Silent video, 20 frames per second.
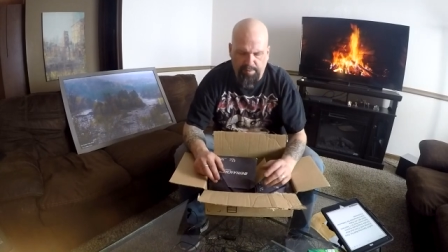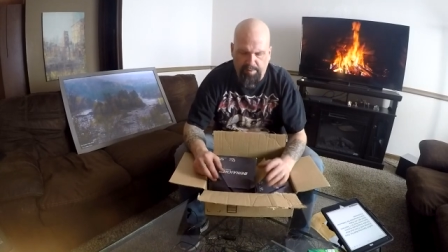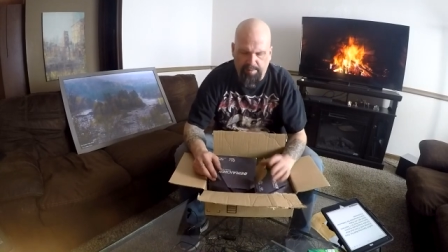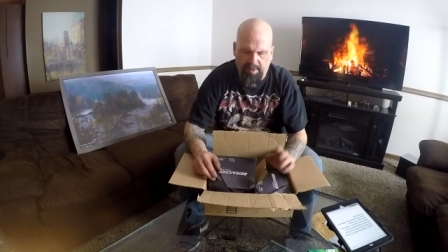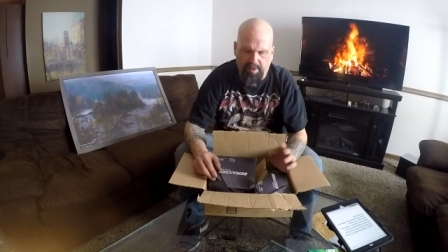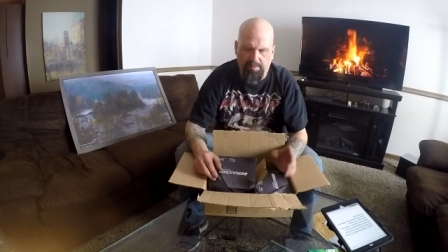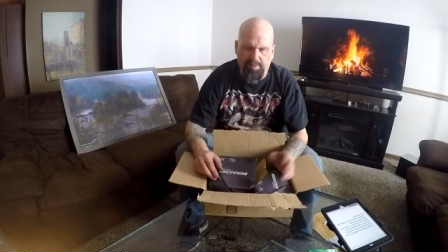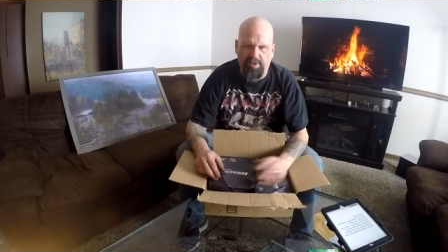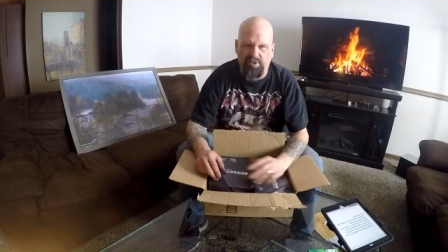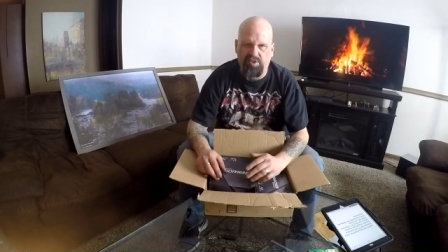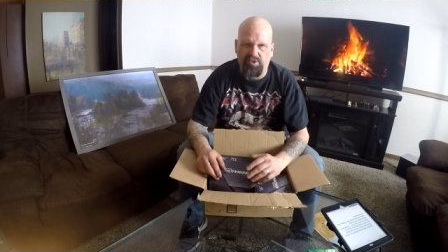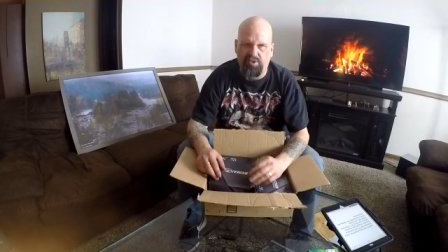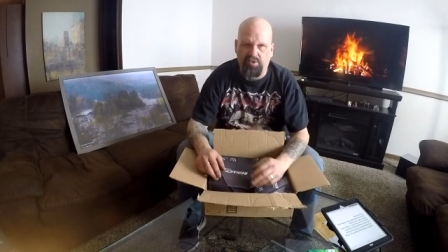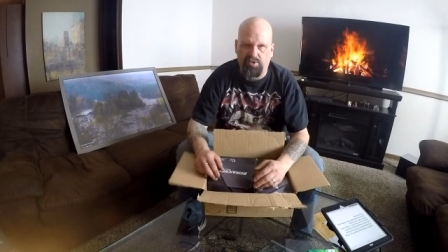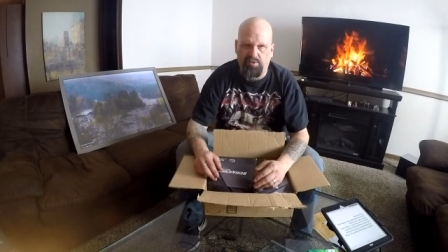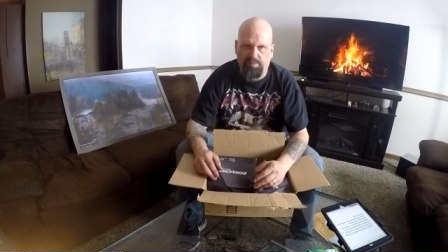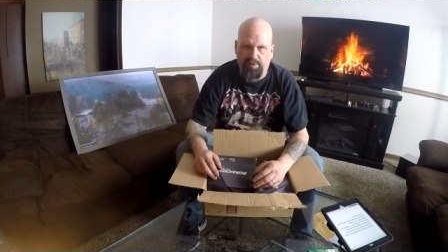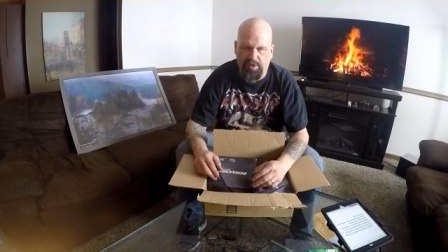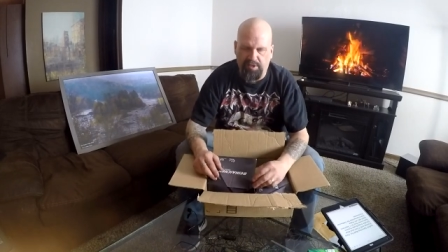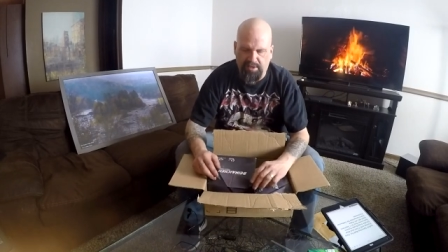Maybe I'll be able to use
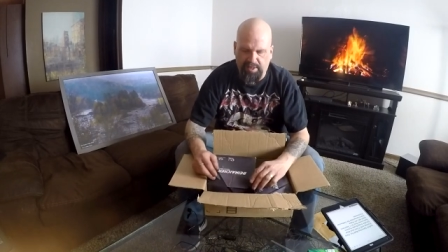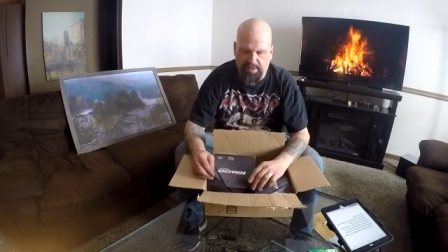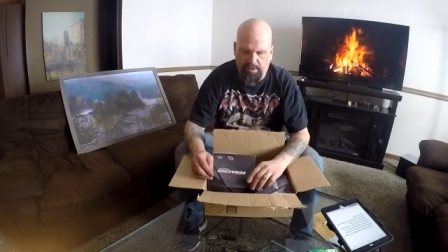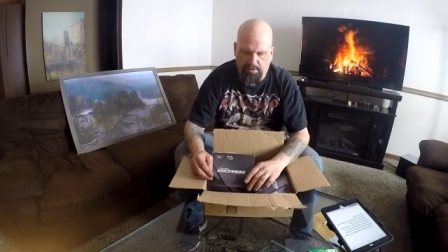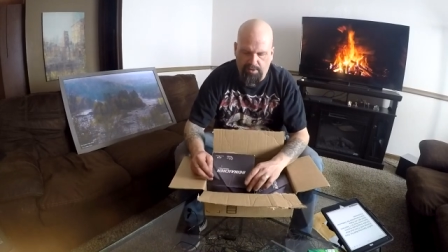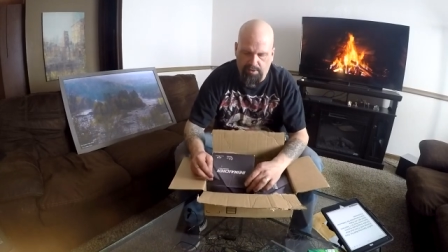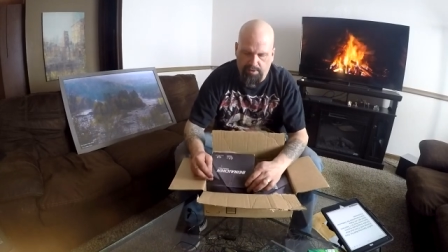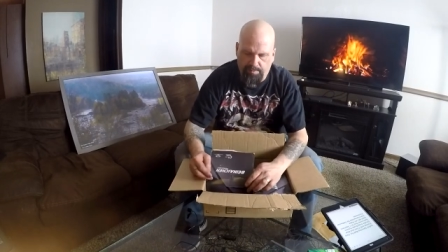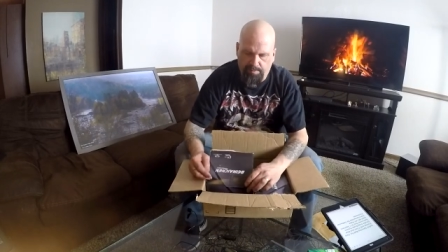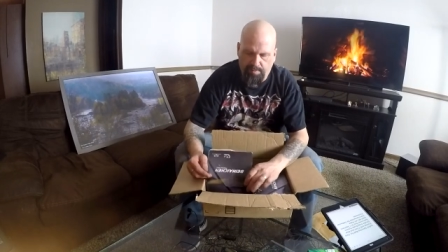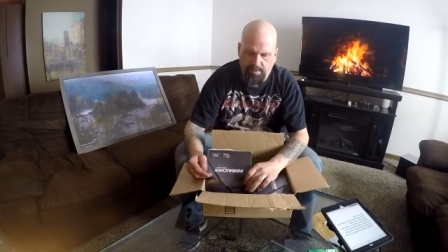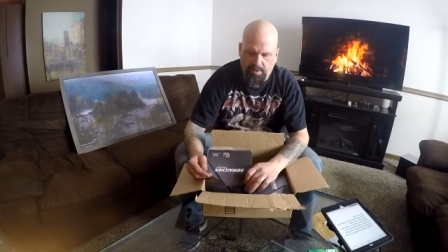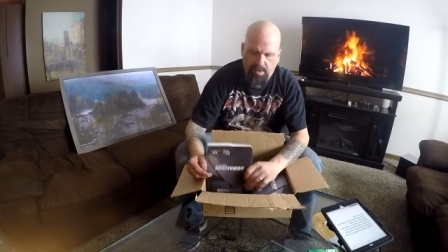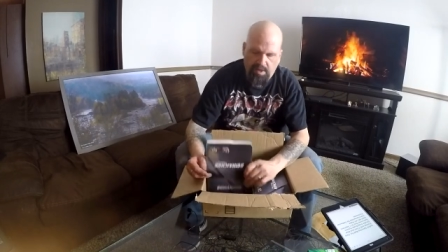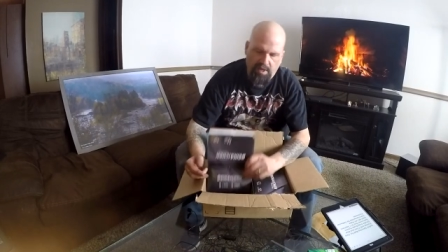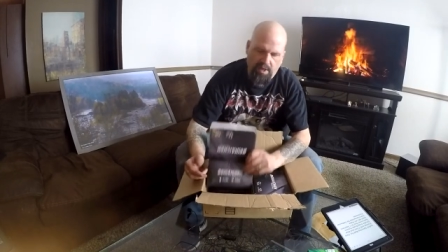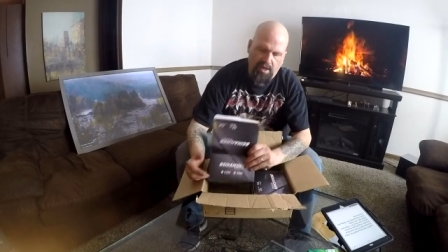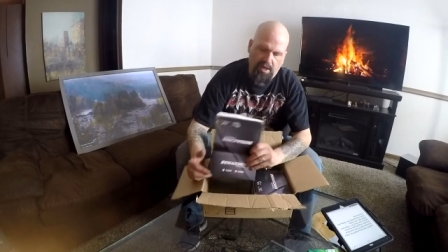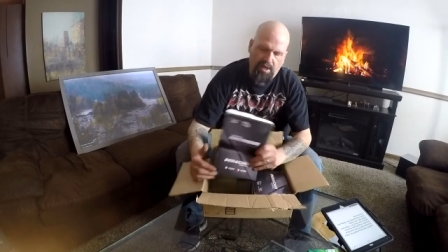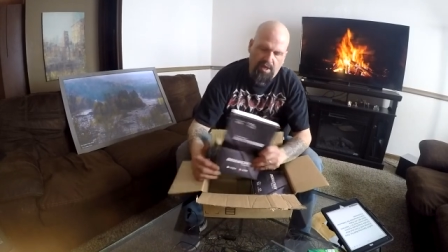those parts, I don't
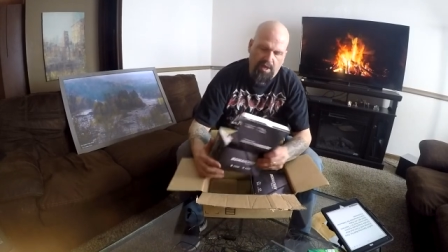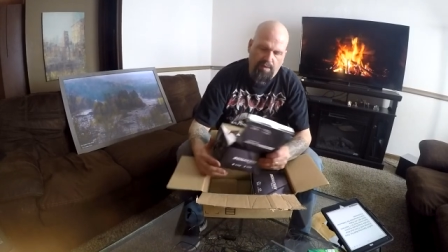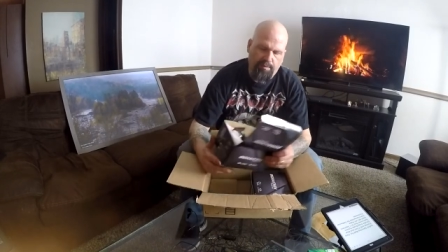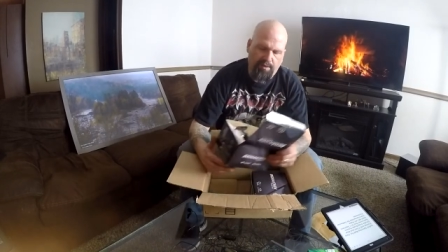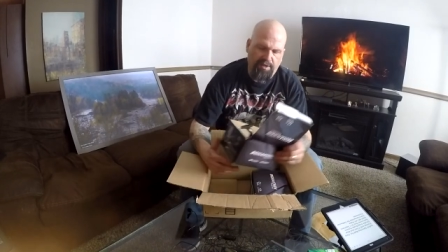know.